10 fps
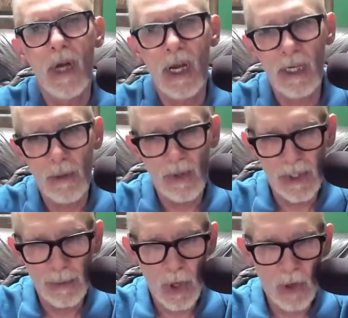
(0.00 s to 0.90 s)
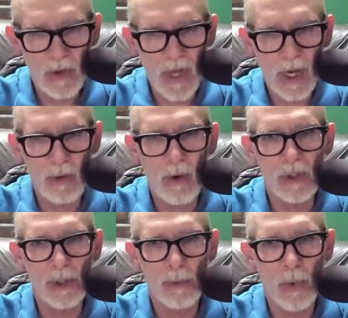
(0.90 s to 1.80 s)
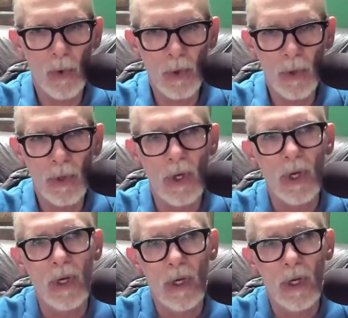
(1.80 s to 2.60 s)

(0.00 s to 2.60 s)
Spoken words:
and they would smuggle that across the border,